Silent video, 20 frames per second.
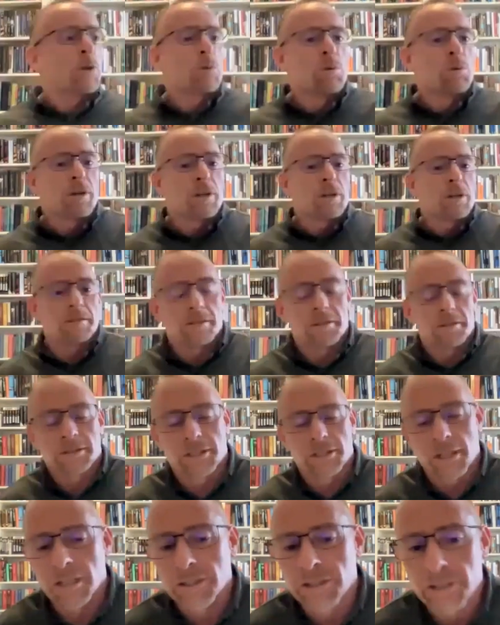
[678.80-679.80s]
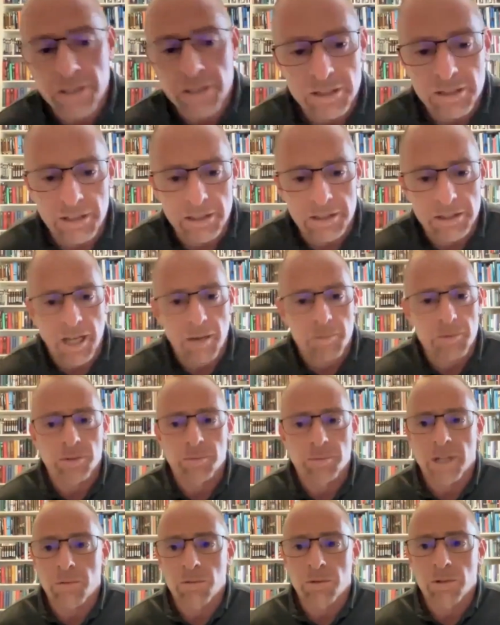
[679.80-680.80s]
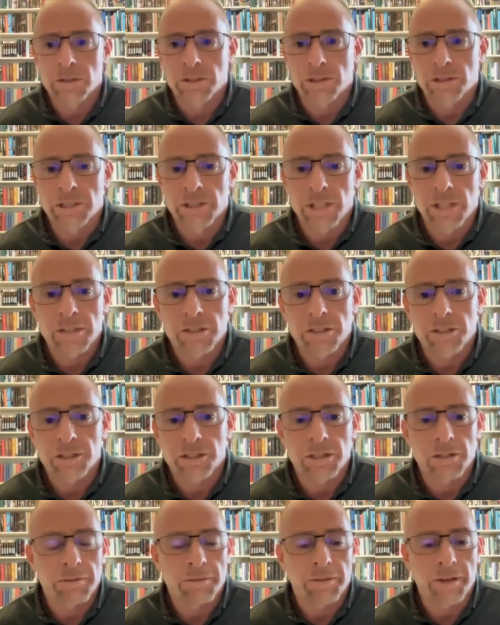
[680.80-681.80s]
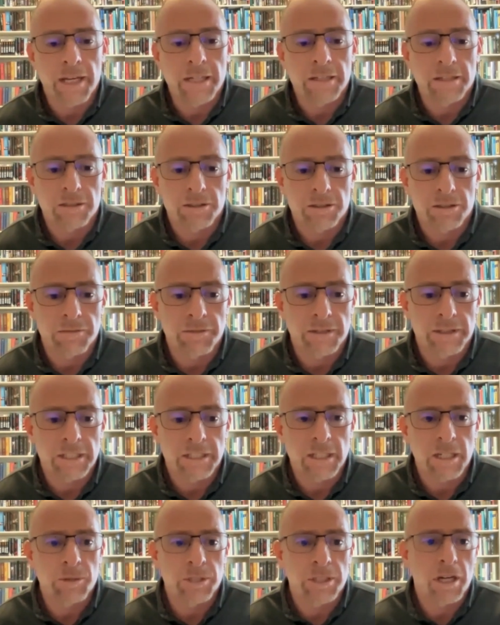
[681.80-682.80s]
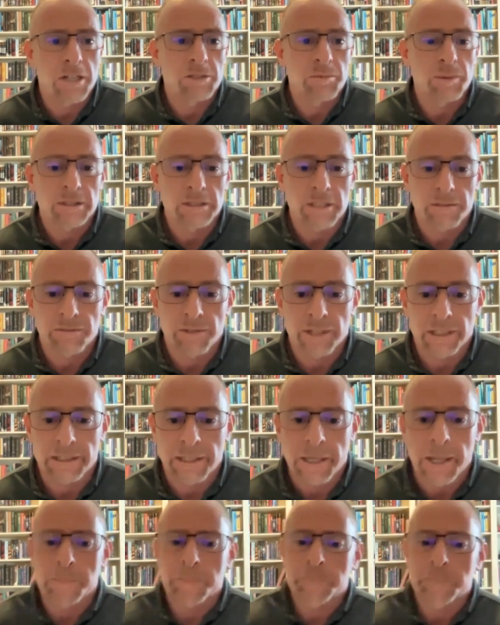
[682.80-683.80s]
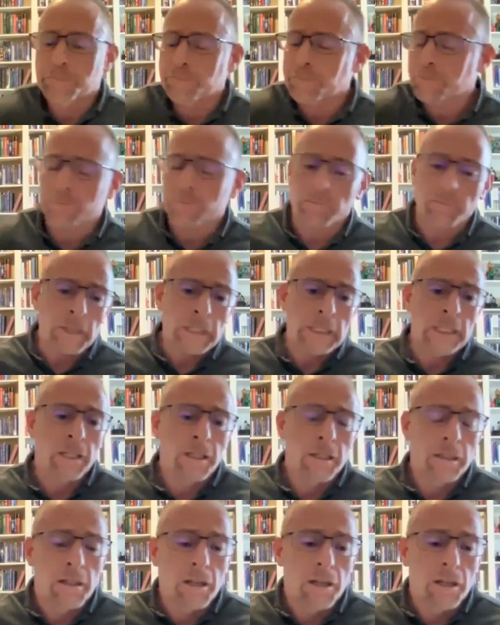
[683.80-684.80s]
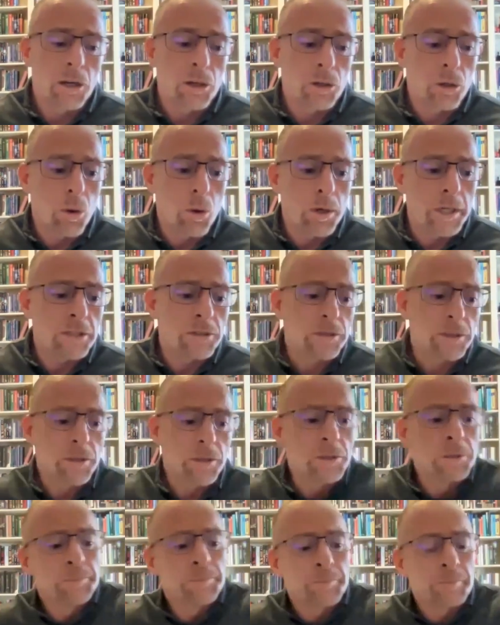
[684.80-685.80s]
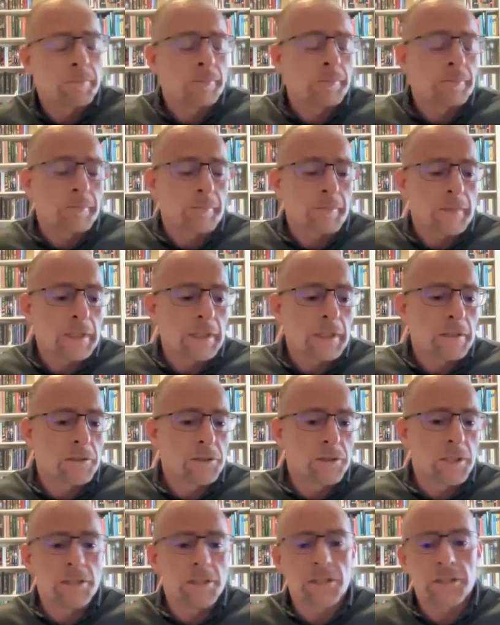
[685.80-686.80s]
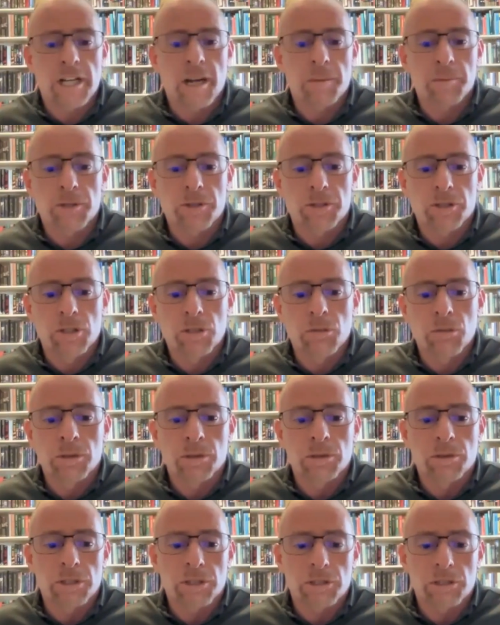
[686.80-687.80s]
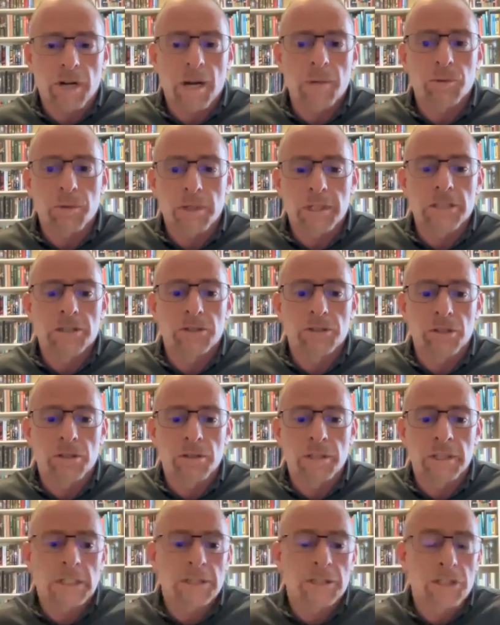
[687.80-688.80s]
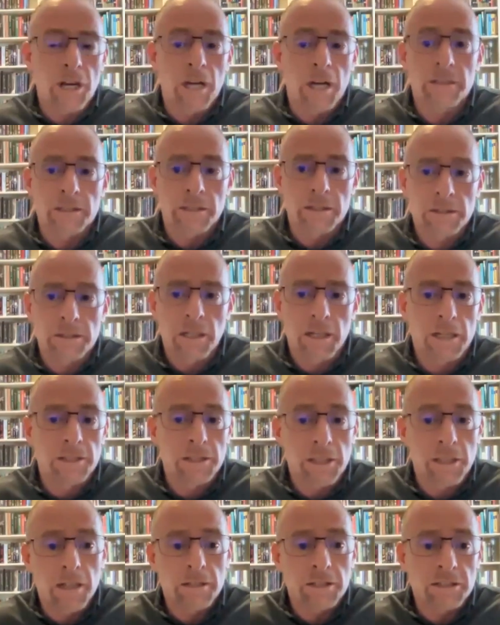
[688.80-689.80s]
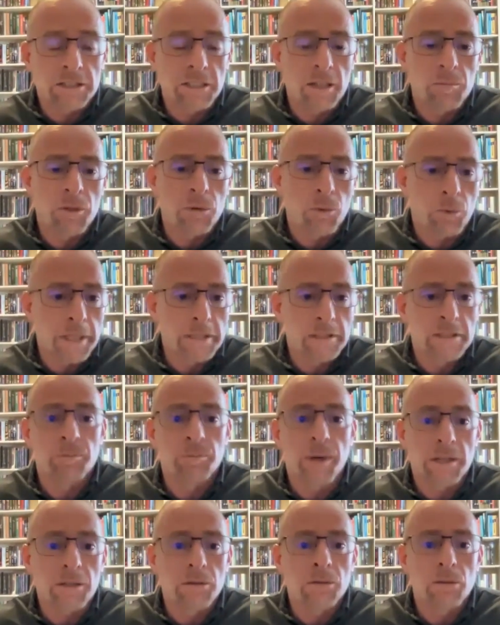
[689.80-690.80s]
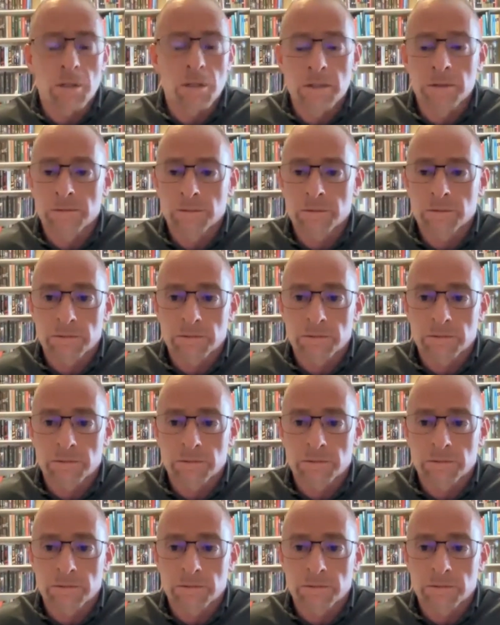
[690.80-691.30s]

the word judge just it comes from that word to judge or show fate, show fatigue, judgment, stuff like that. According to Judges chapter two, where the Lord describes what he's doing, a judge is a judge is someone raised up by the Lord,